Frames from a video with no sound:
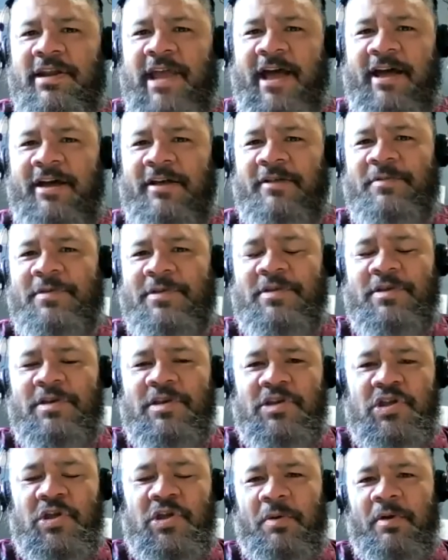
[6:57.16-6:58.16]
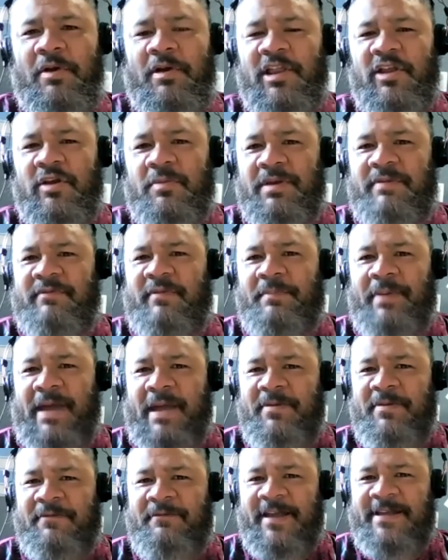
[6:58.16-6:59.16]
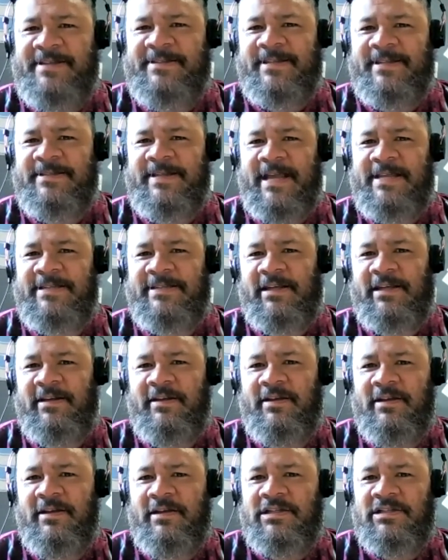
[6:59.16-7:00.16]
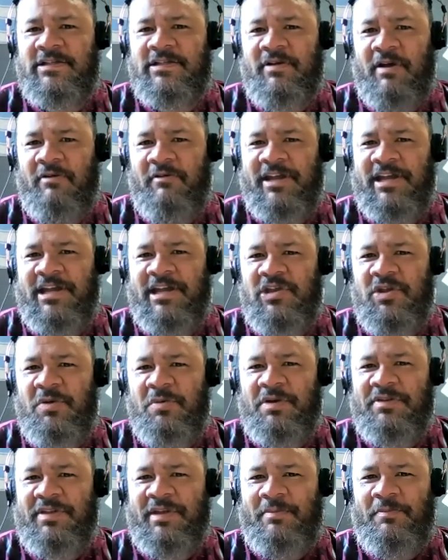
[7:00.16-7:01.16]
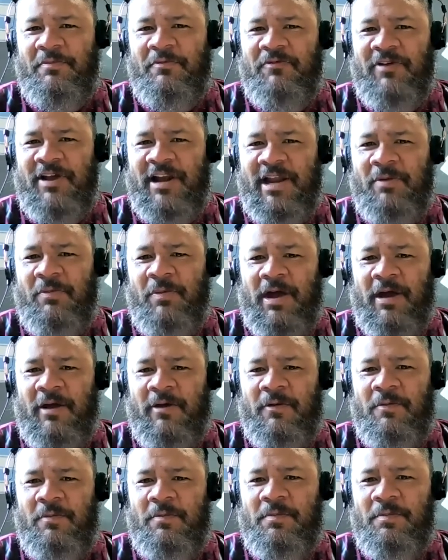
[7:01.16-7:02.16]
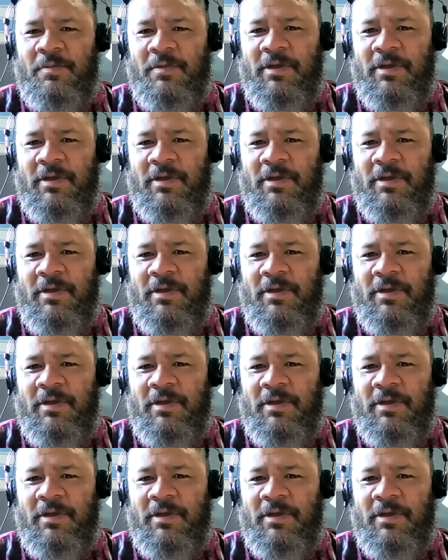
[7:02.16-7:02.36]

Now, you were a little bit of a baby-faced assassin, so I reckon you would have done really well